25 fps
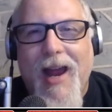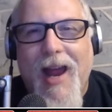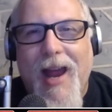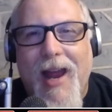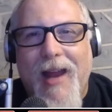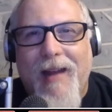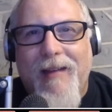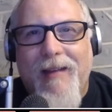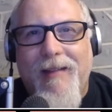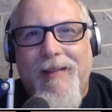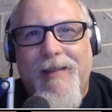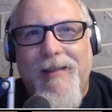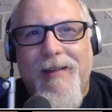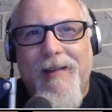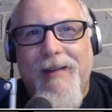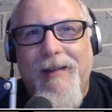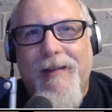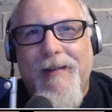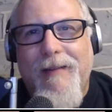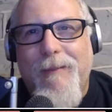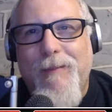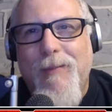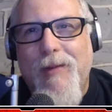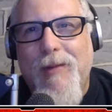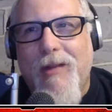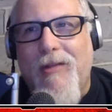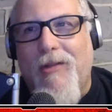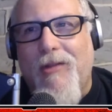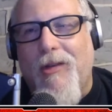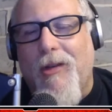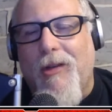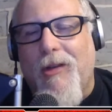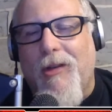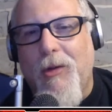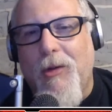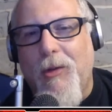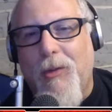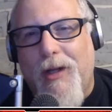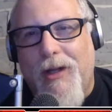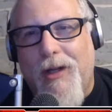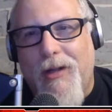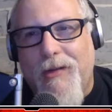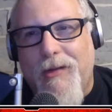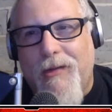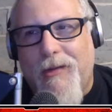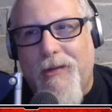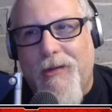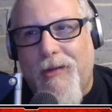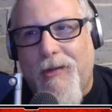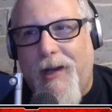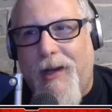And let's see who else.